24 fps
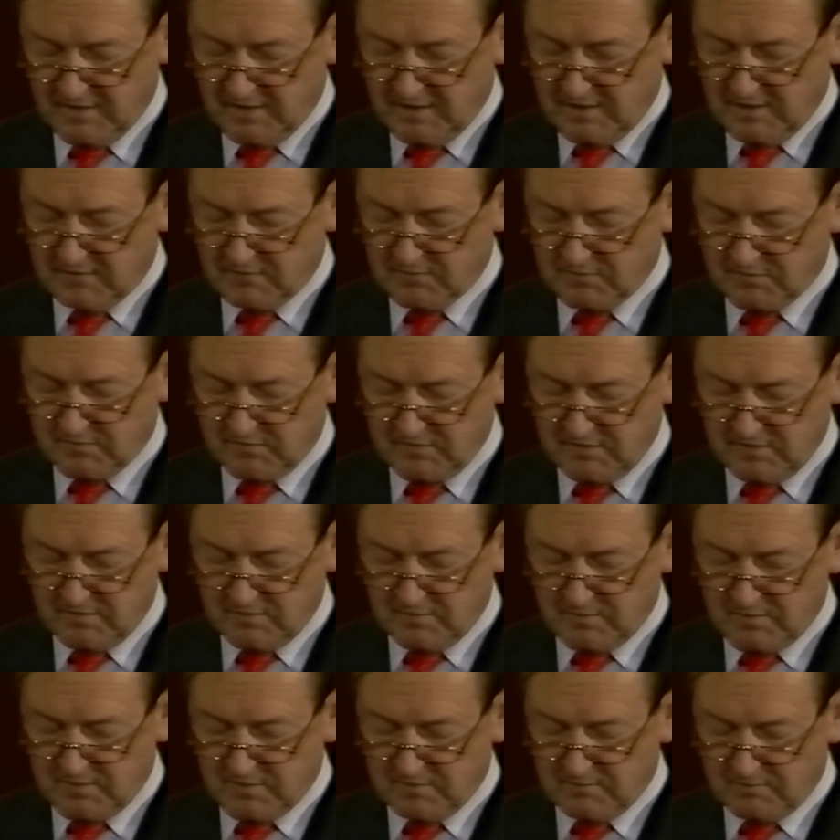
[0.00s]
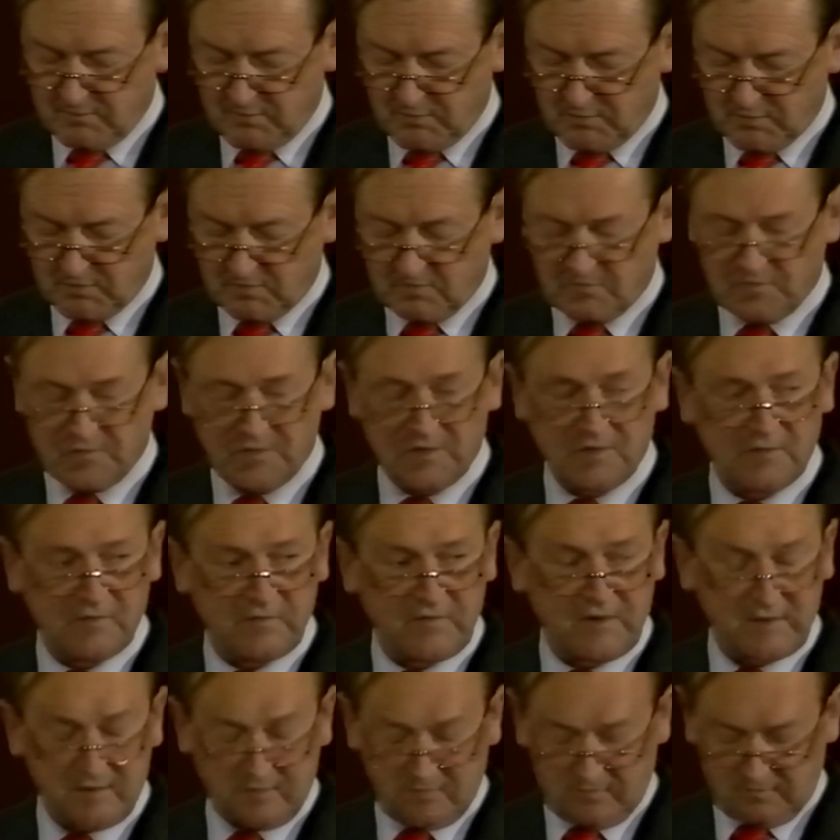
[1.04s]
It was seen to be important for
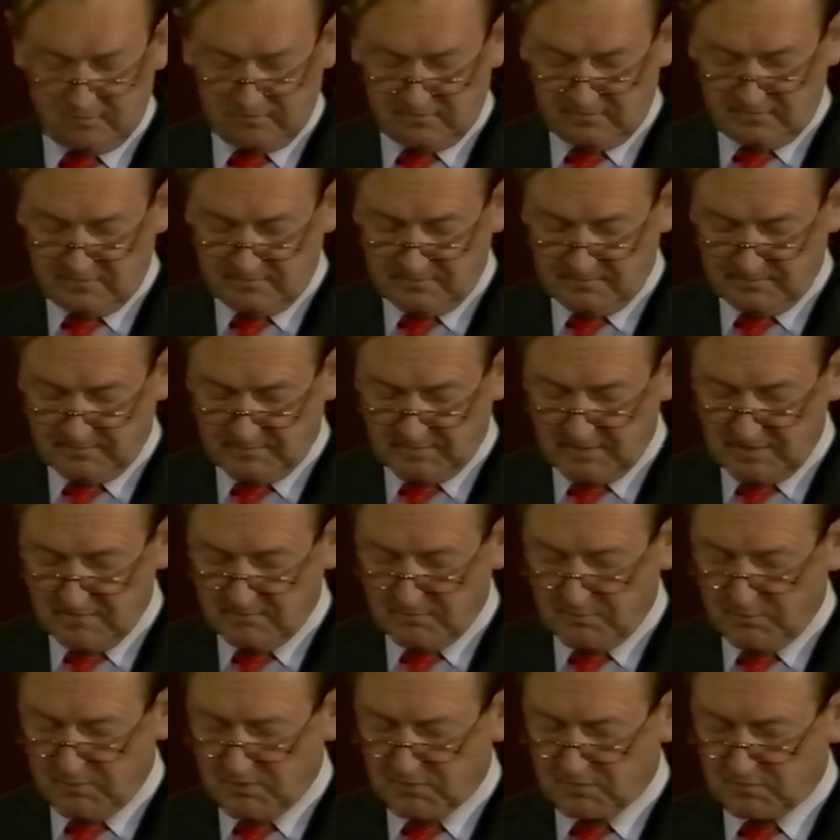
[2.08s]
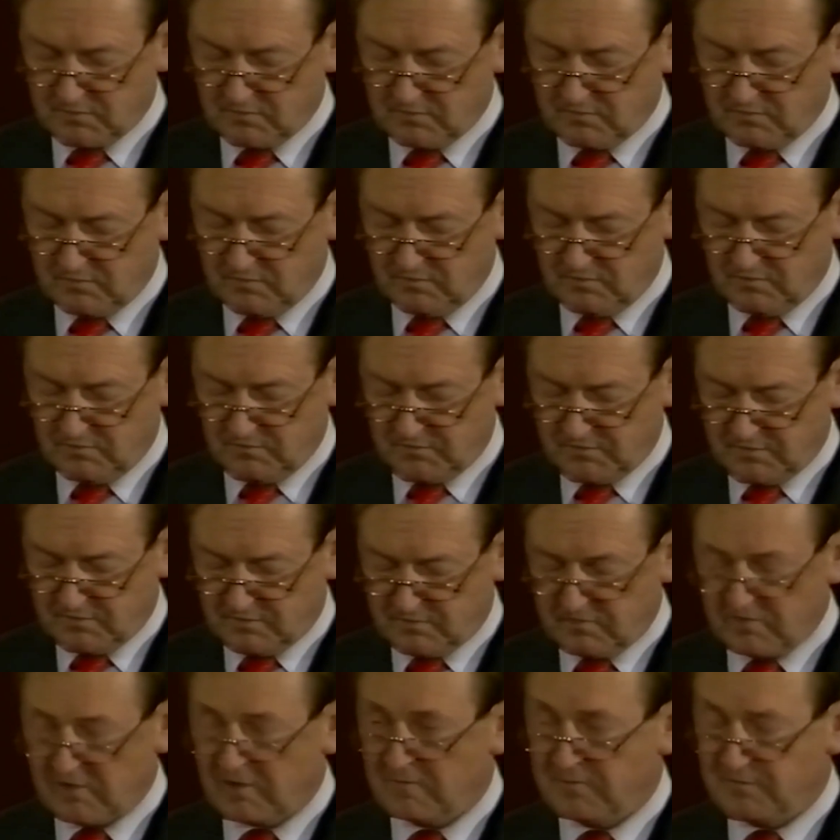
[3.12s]
defence, important too for the
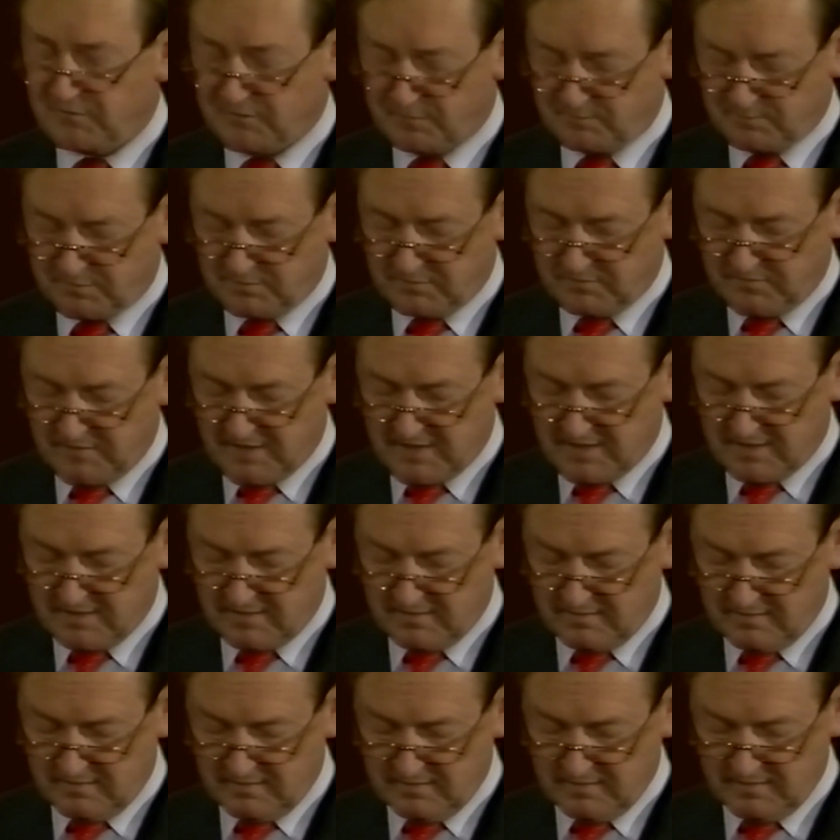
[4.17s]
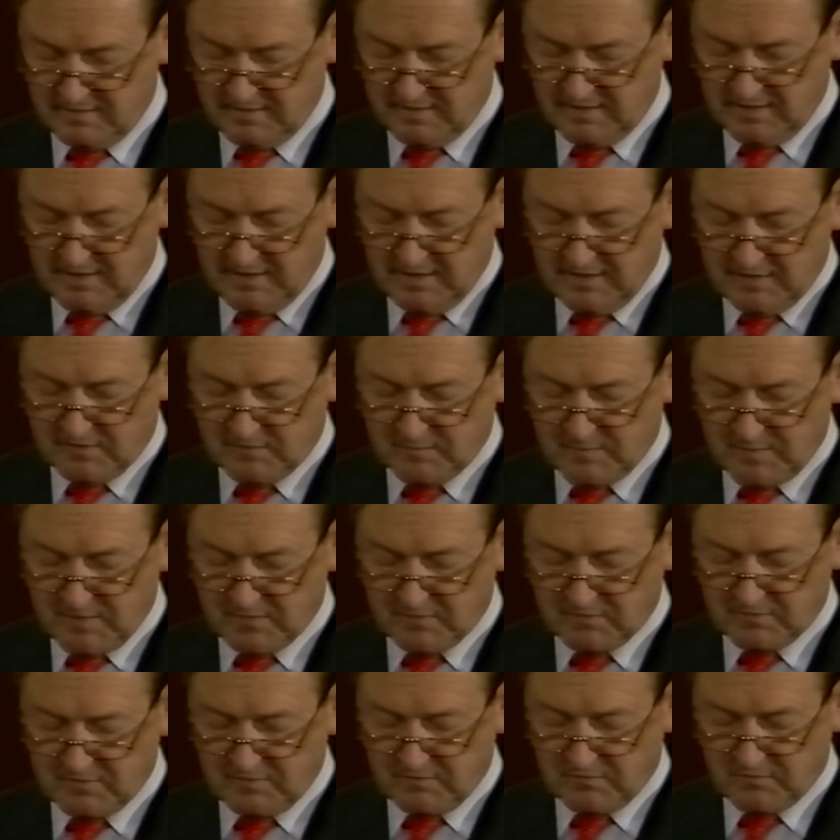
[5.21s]
jobs it provided,
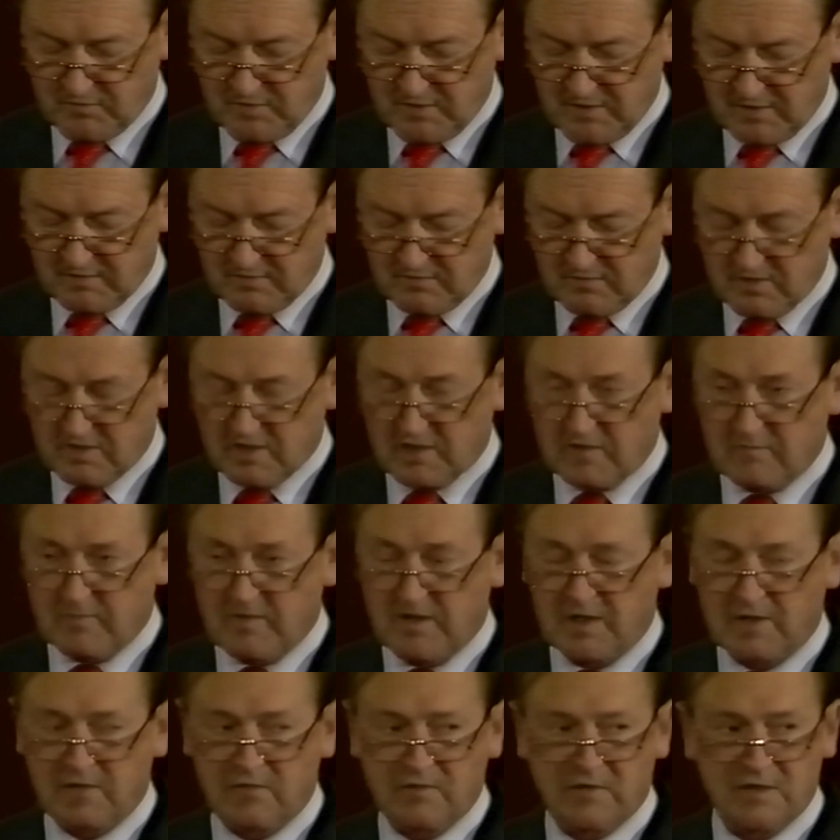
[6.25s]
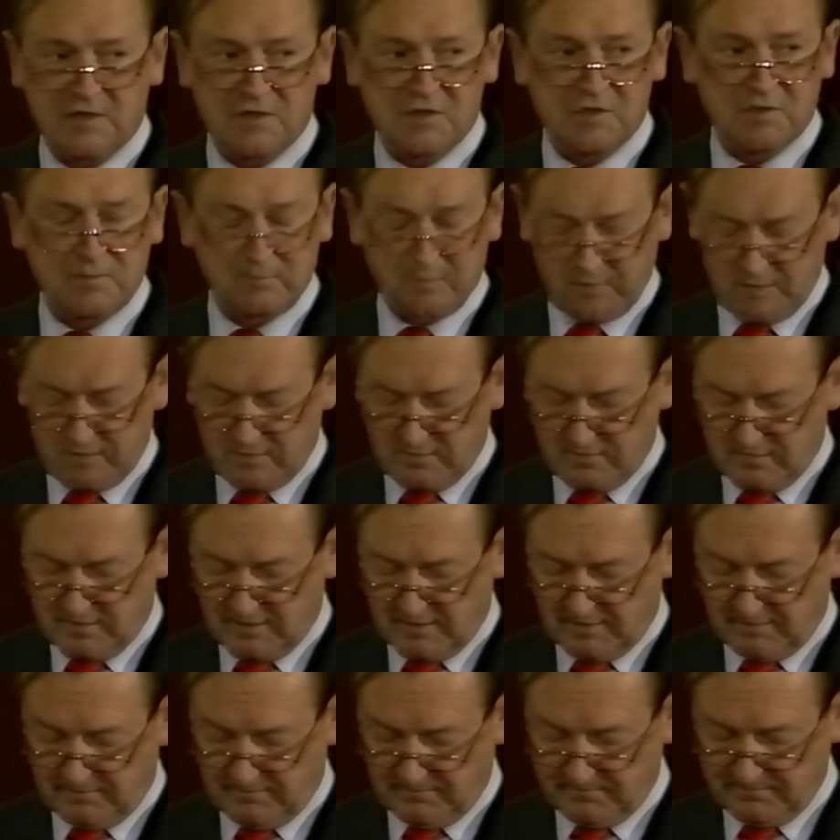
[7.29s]
especially for our growing migration
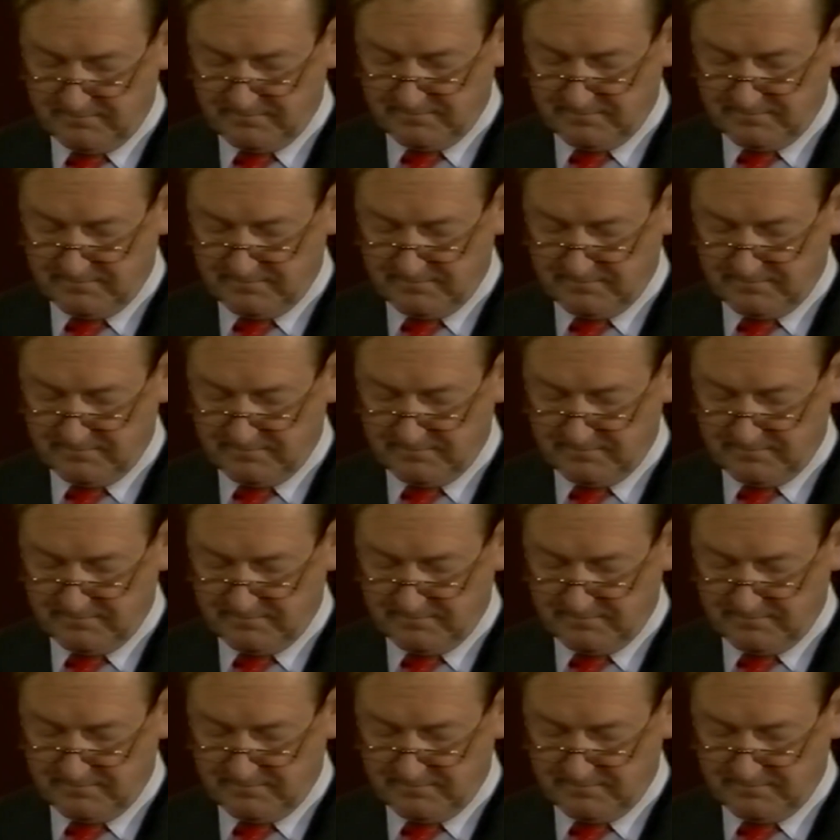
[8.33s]
program.